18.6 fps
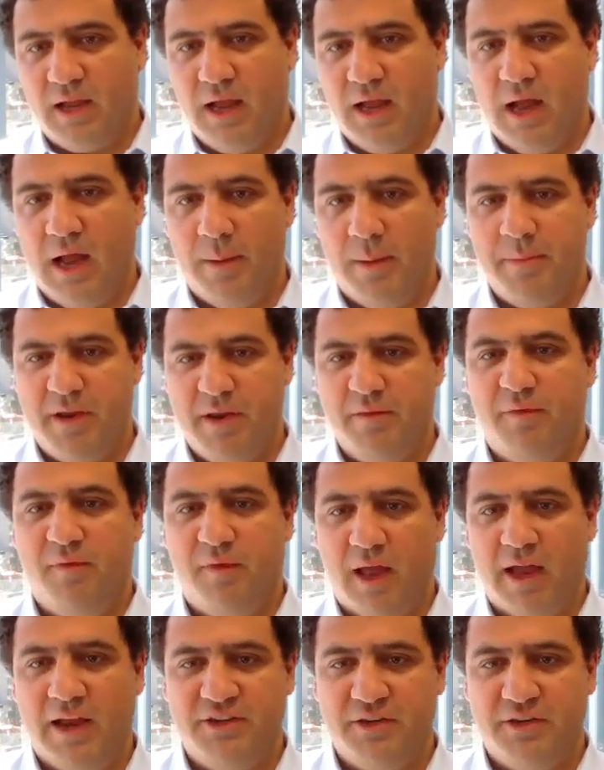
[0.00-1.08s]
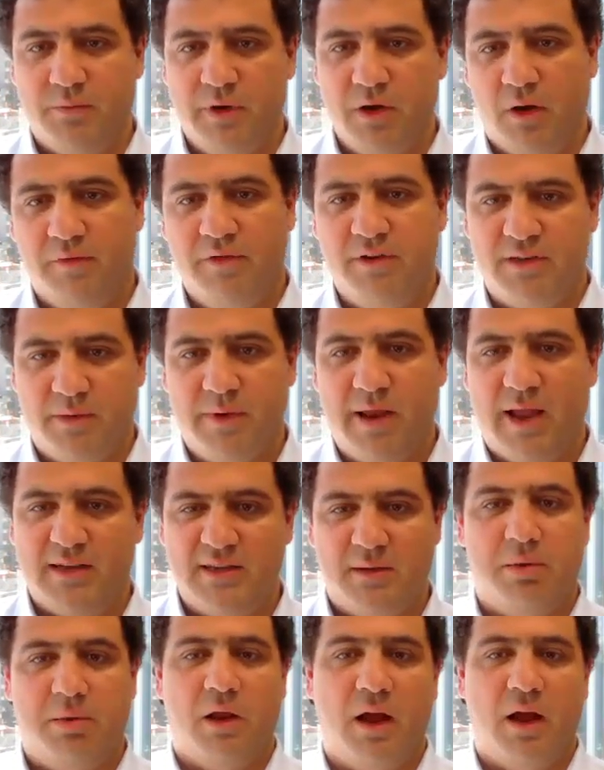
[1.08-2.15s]
inflation. We had
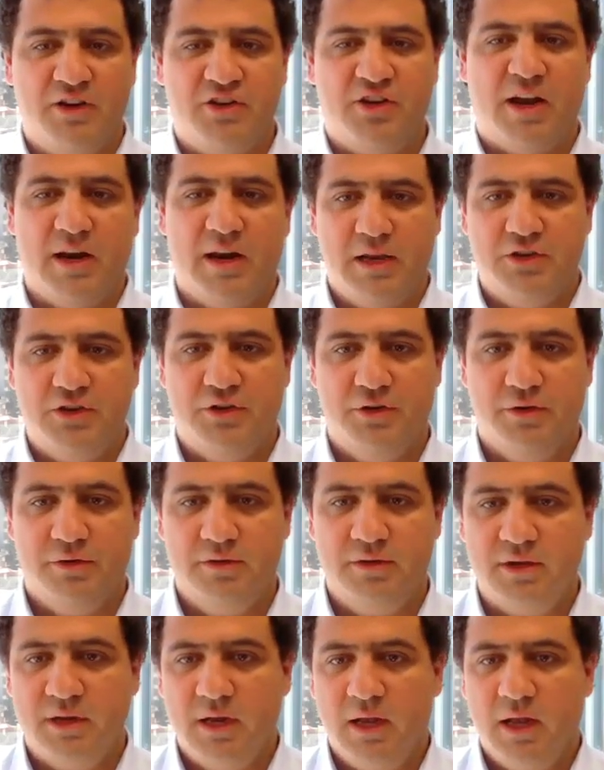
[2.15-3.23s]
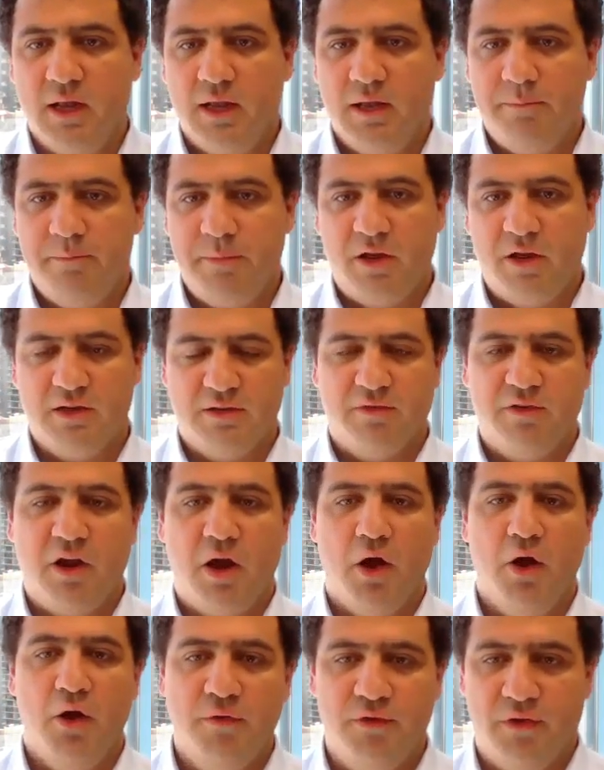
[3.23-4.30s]
supply chain issues because of
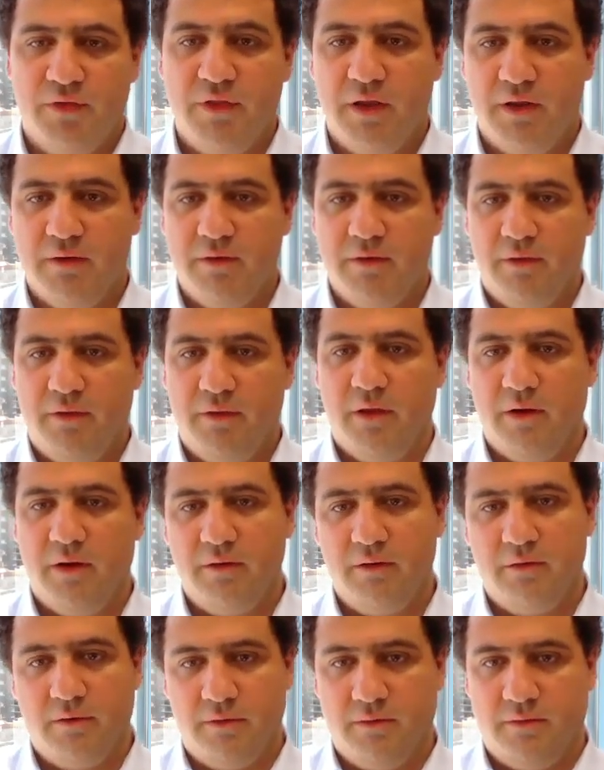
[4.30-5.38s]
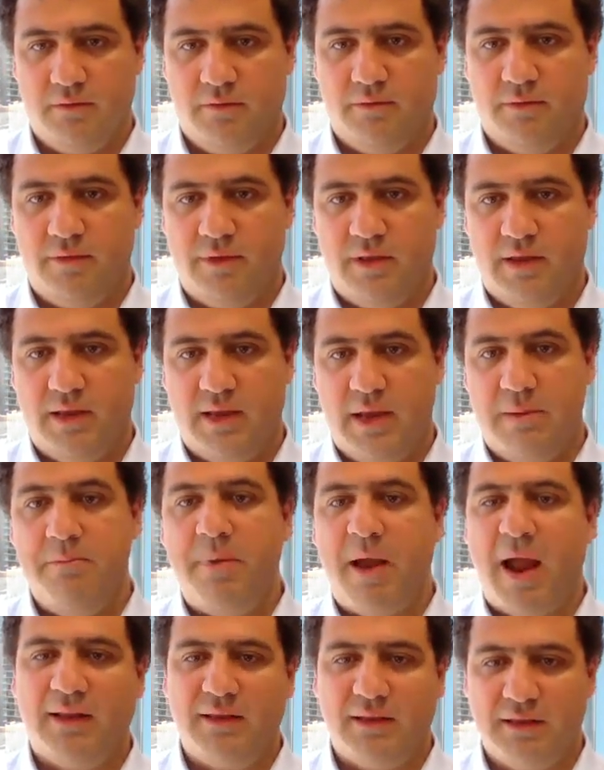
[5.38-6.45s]
COVID that
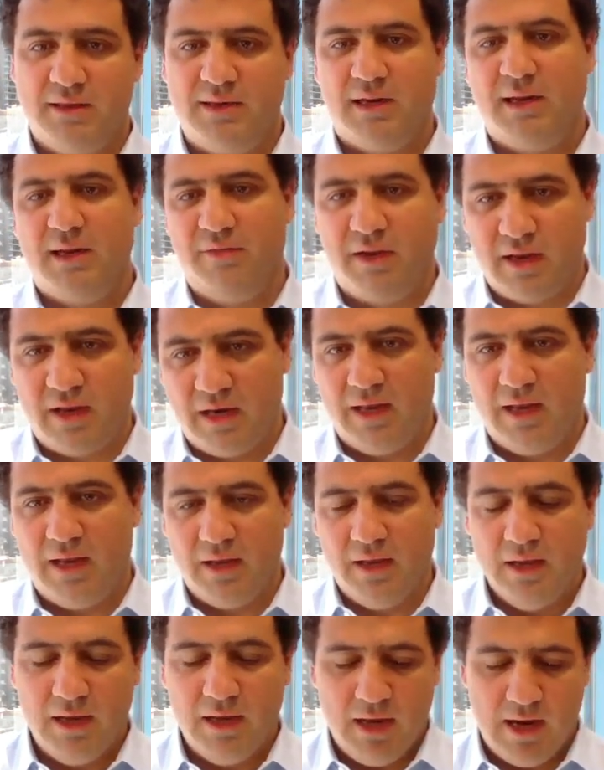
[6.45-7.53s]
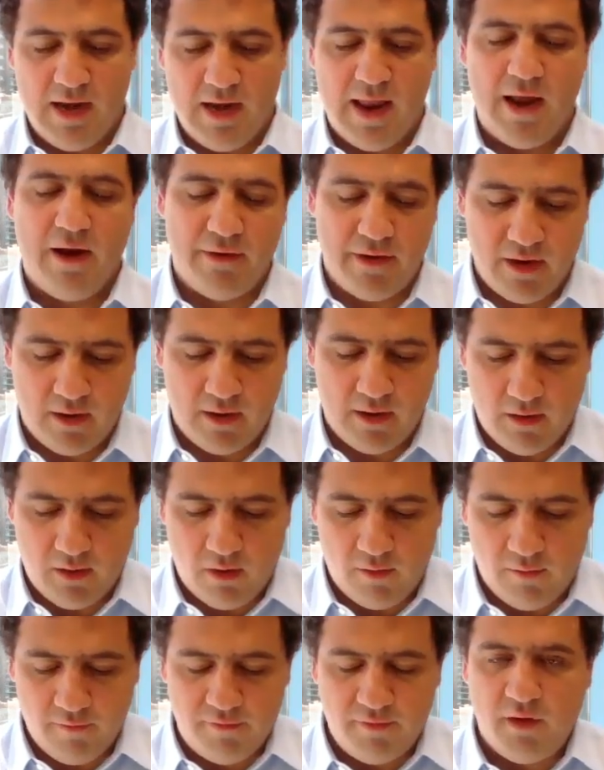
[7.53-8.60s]
impacted significantly an area
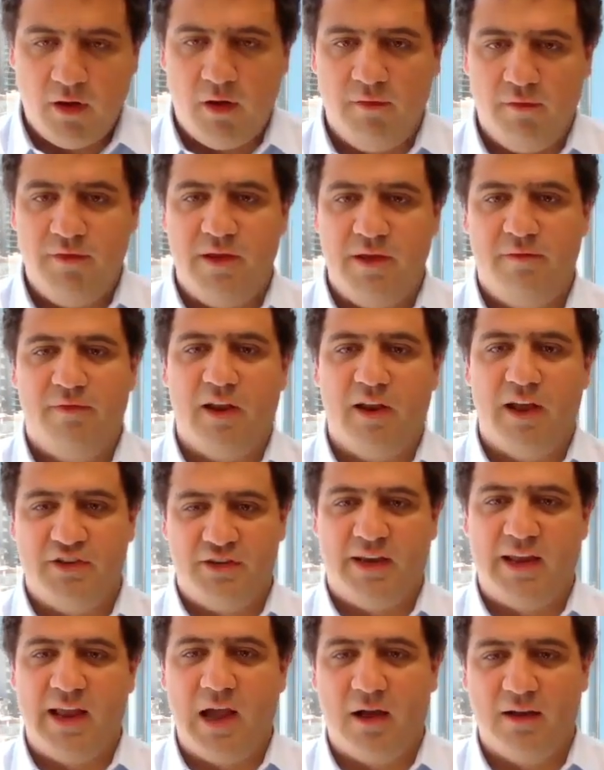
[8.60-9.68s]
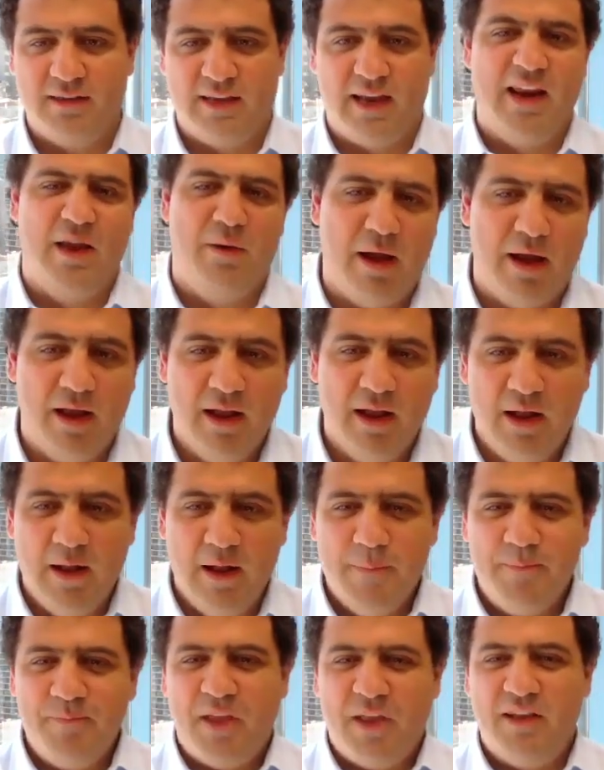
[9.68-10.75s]
of the inflation calcs. Anyway,
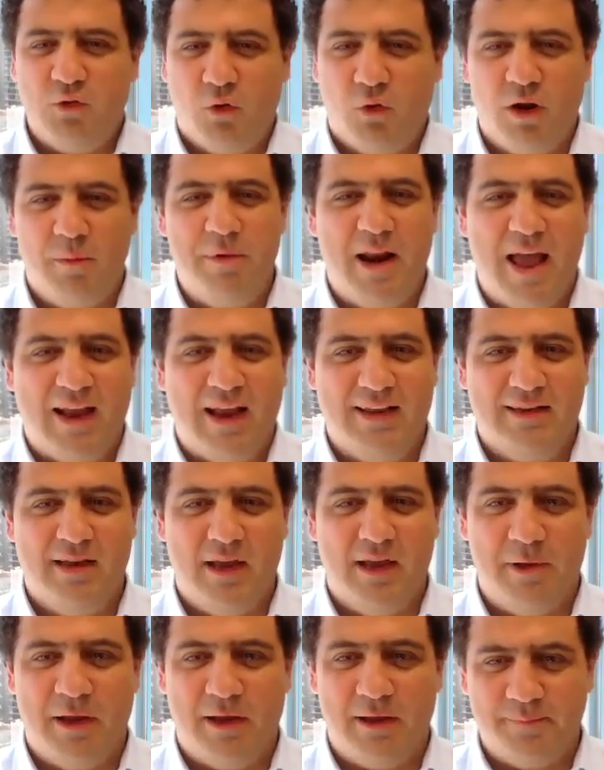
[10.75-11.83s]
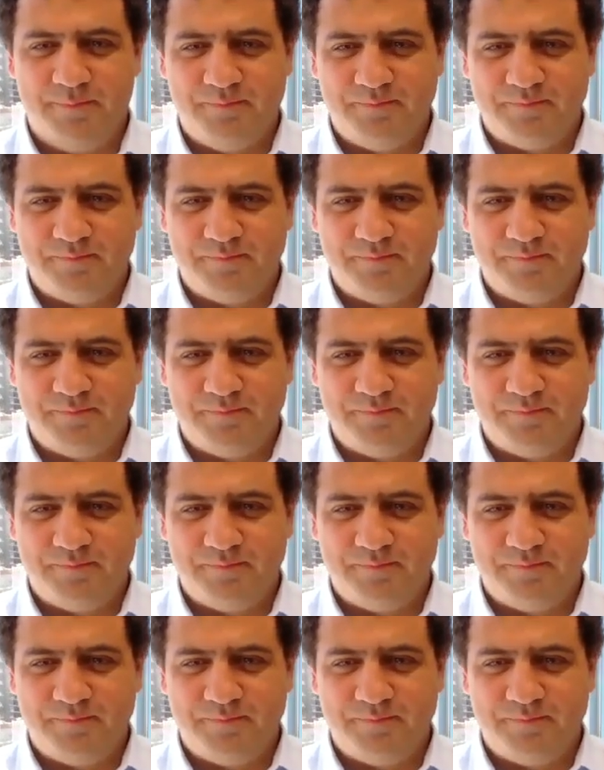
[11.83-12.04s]
it's all a bit academic